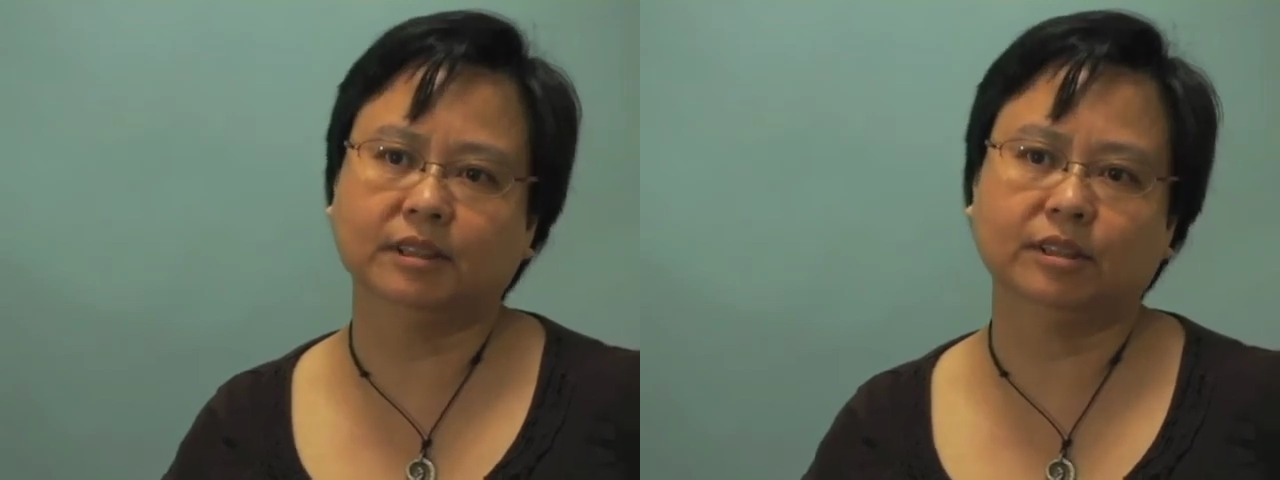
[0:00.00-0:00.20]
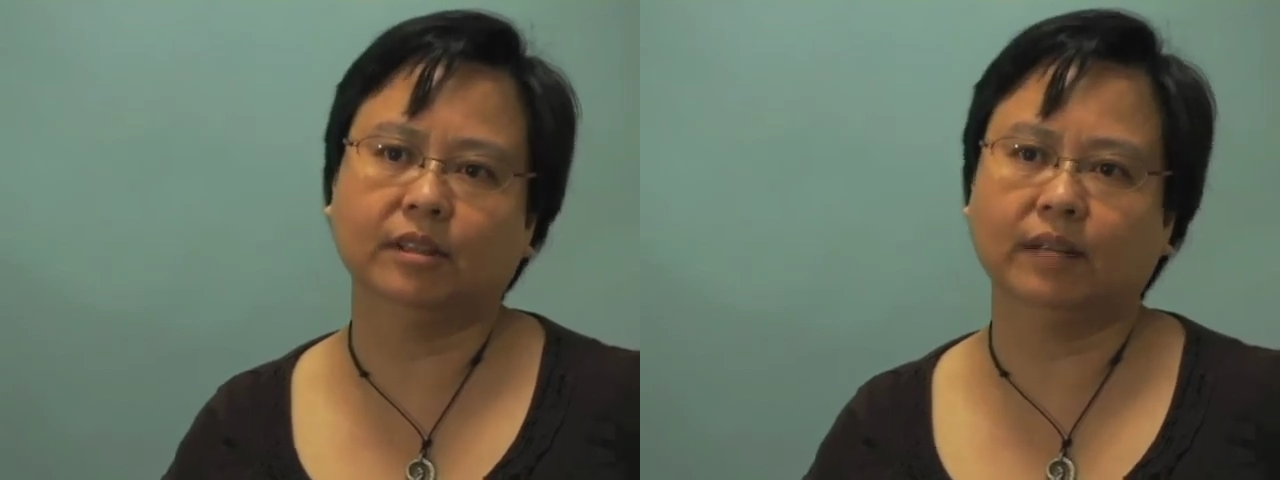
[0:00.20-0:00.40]

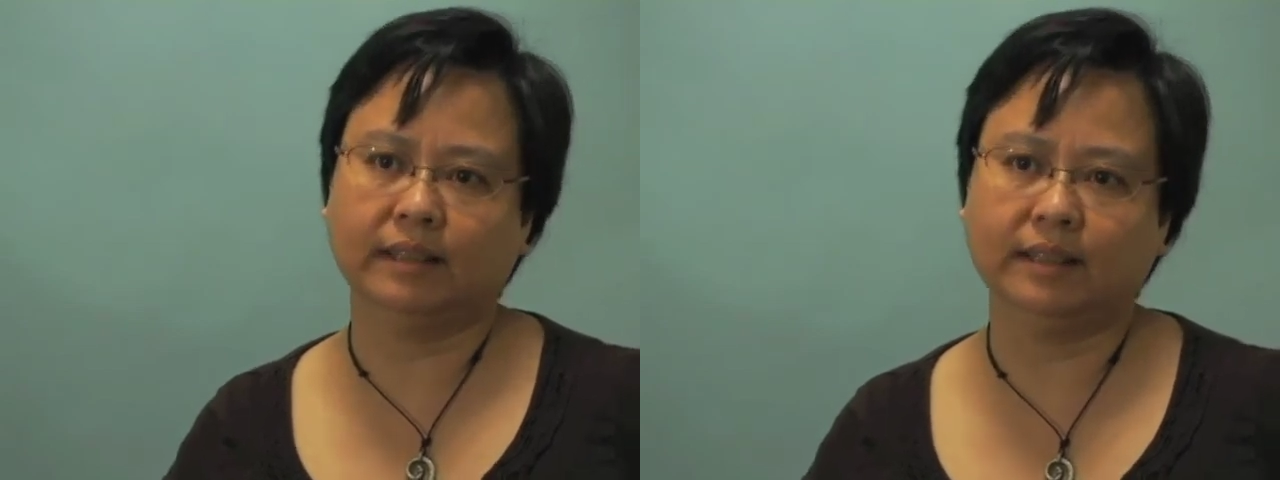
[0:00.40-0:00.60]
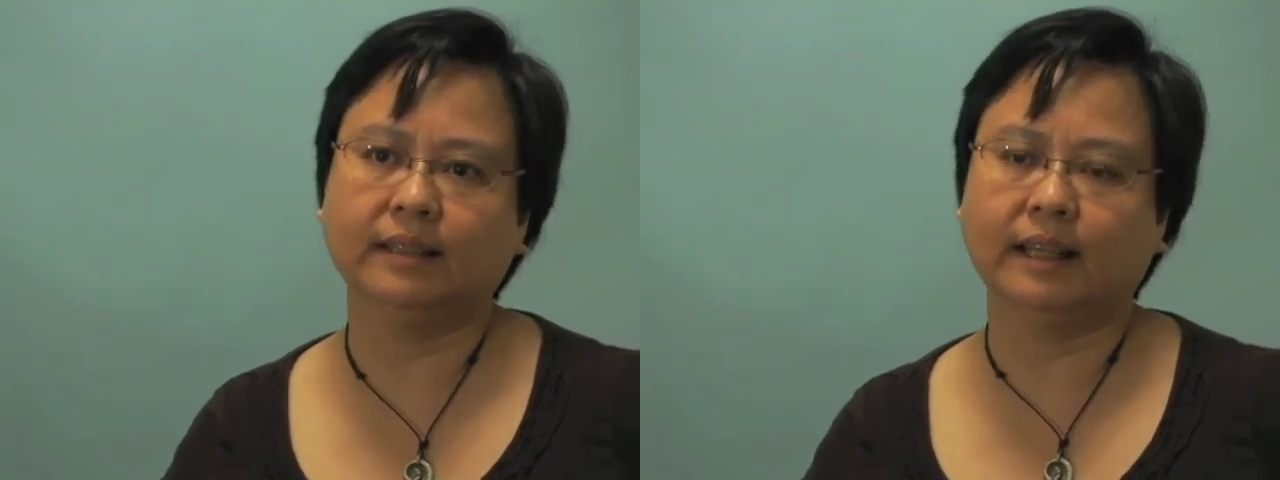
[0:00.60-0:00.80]
So I
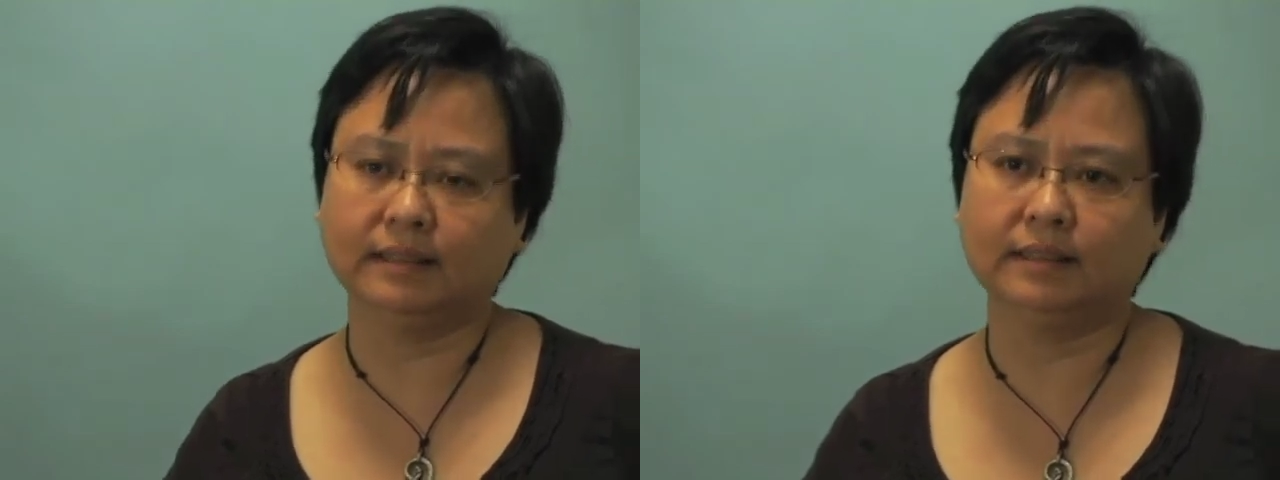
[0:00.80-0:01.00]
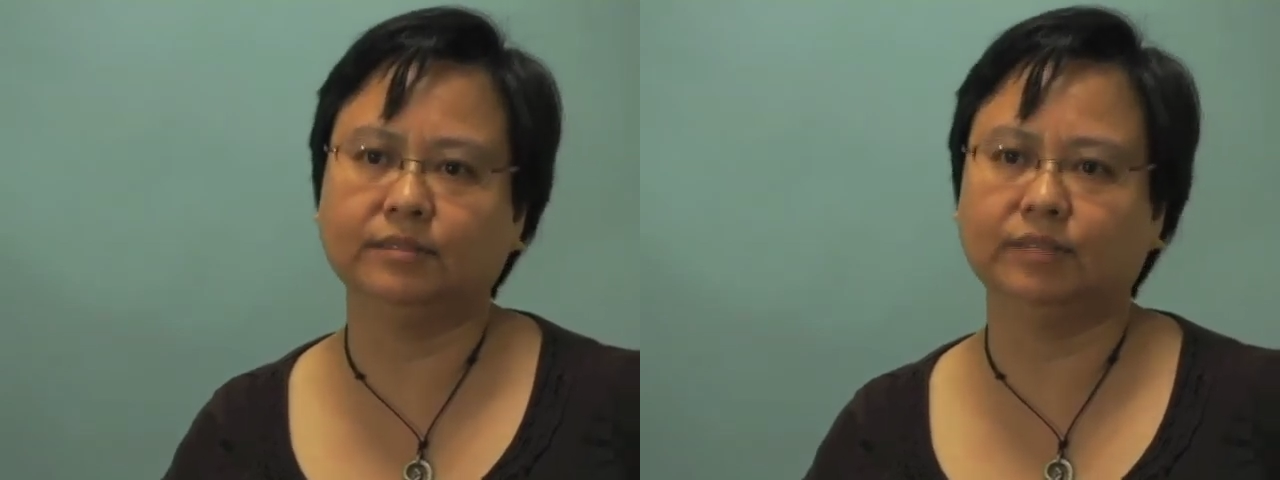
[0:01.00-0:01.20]
think
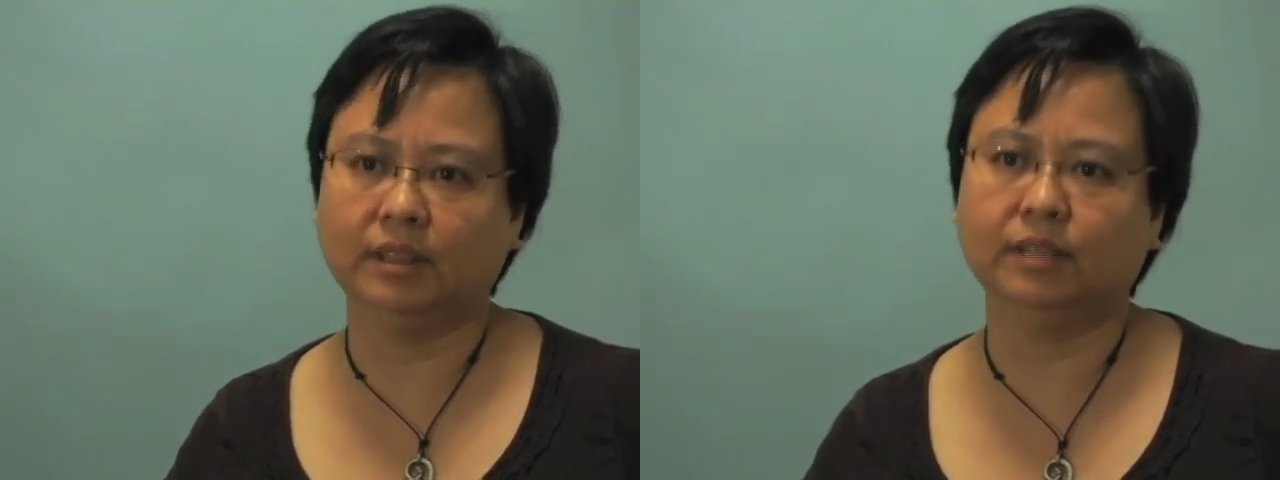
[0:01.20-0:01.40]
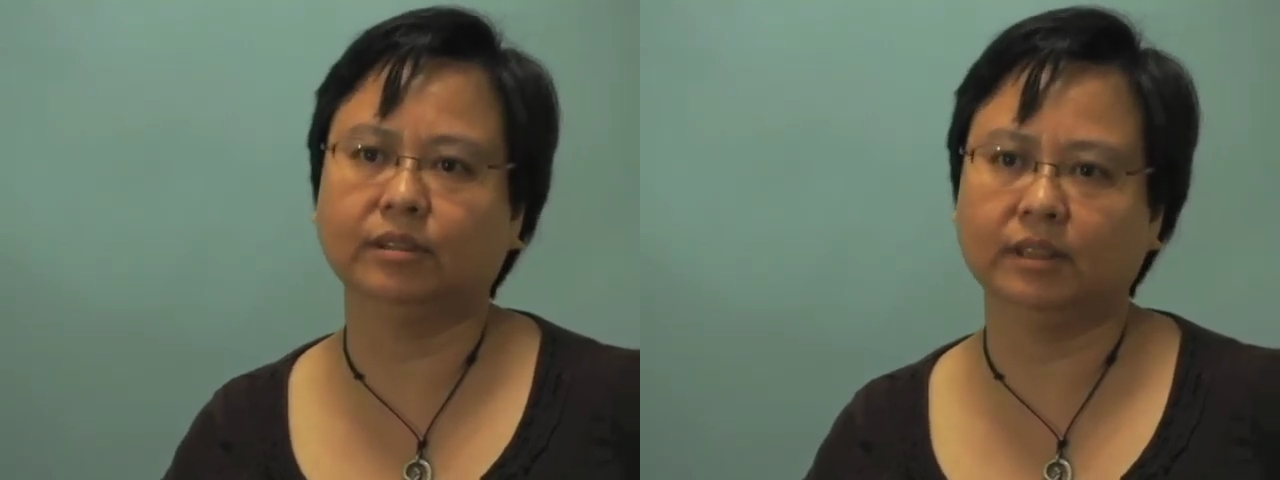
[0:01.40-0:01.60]
that's
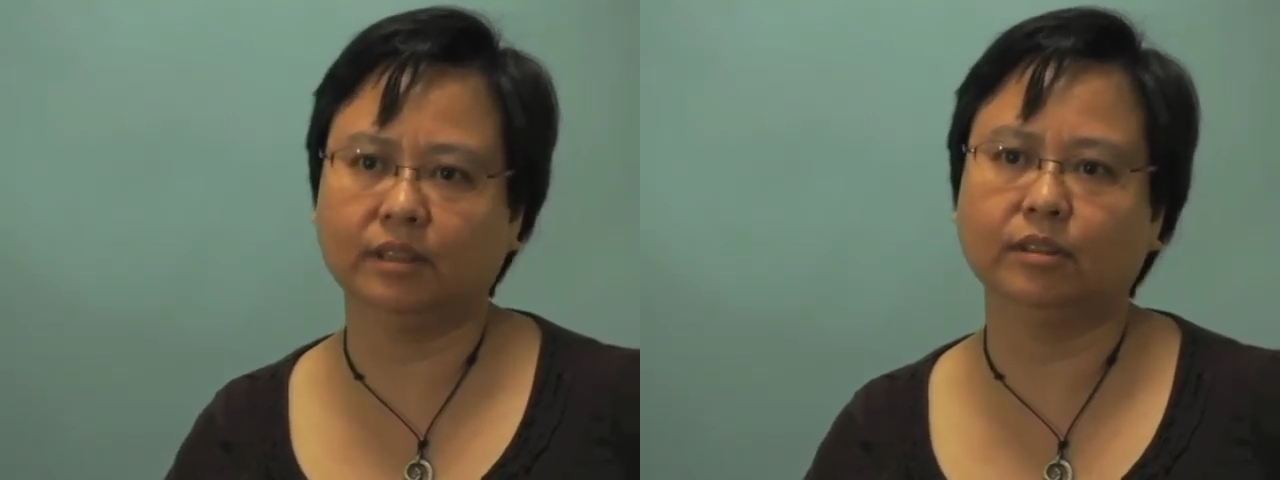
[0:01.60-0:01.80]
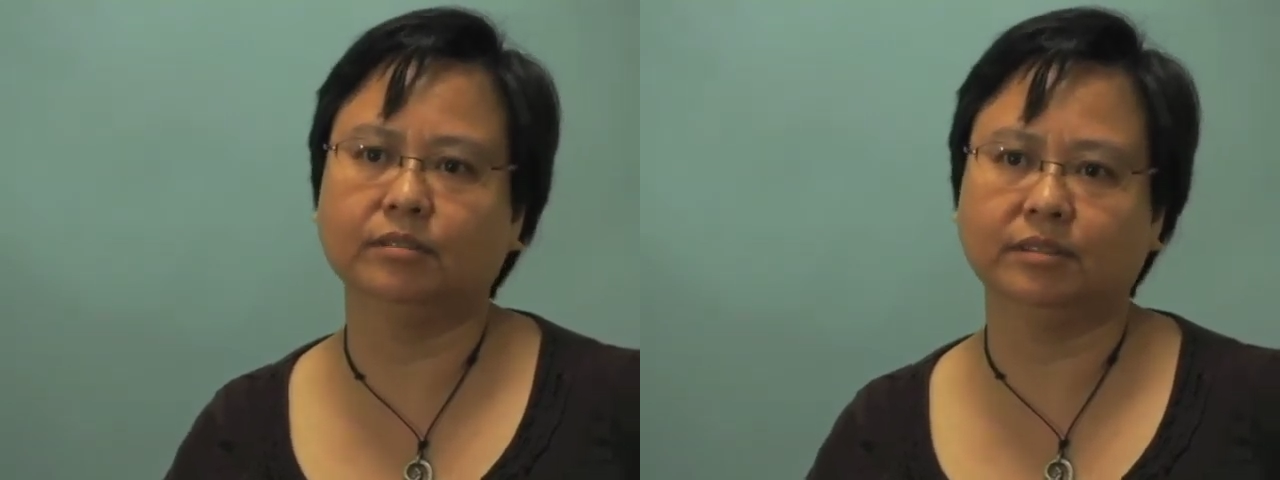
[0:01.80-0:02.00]
really
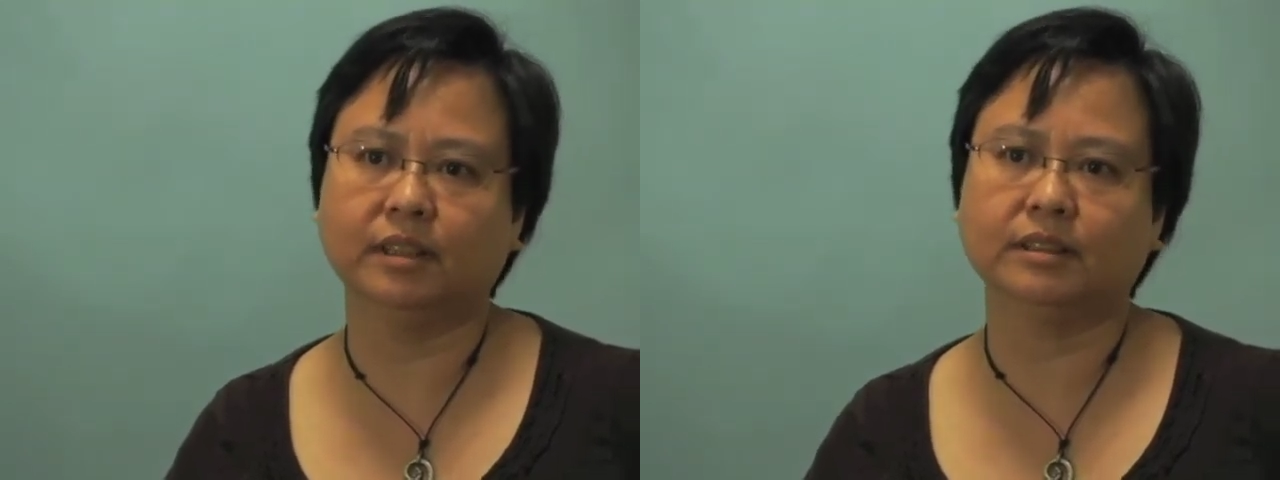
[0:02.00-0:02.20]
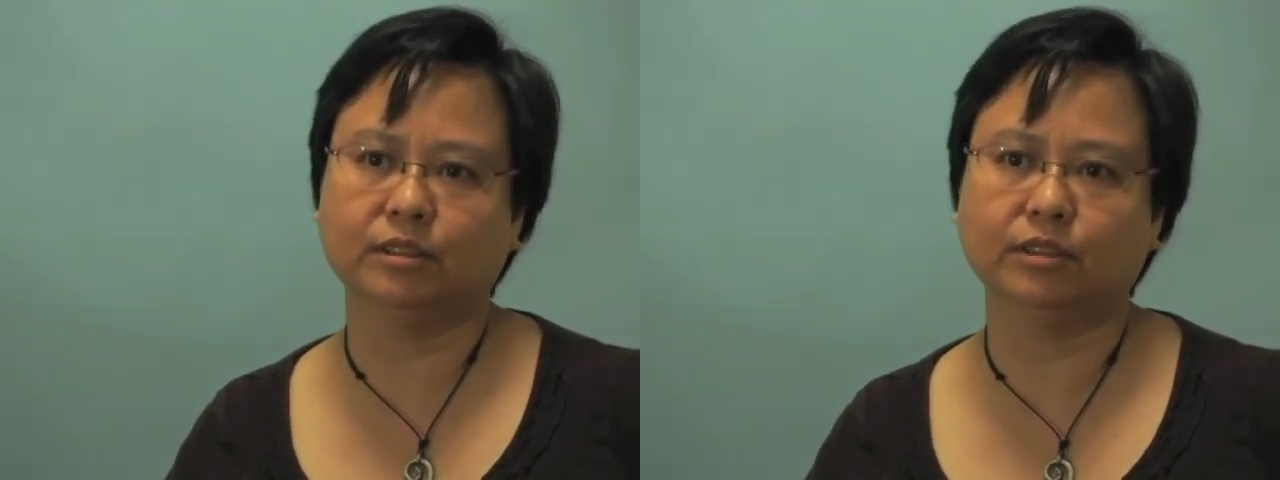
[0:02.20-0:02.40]
critical for us